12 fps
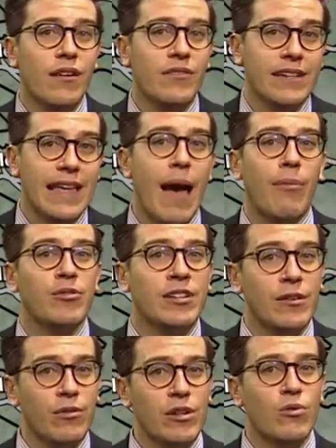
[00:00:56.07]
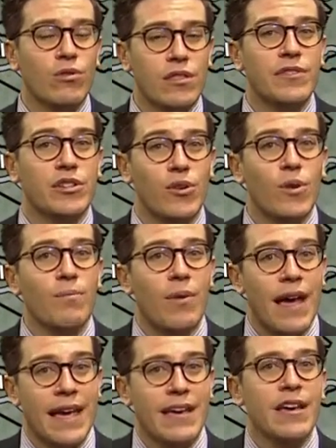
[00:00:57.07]
of the capital city, really north of the
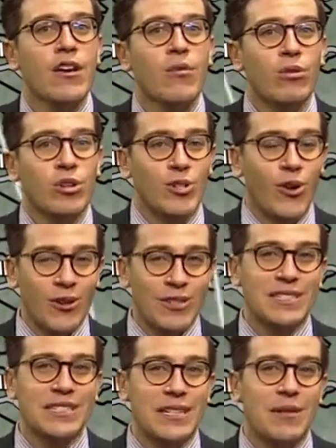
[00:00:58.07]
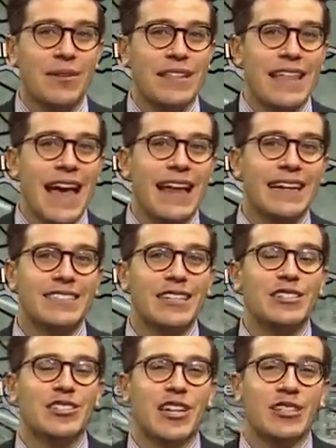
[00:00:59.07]
turnpike, we're starting to see some of that uh,
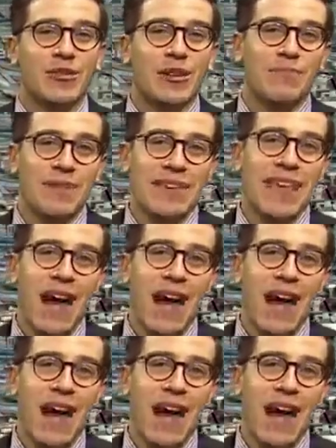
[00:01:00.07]
sunshine trying to peek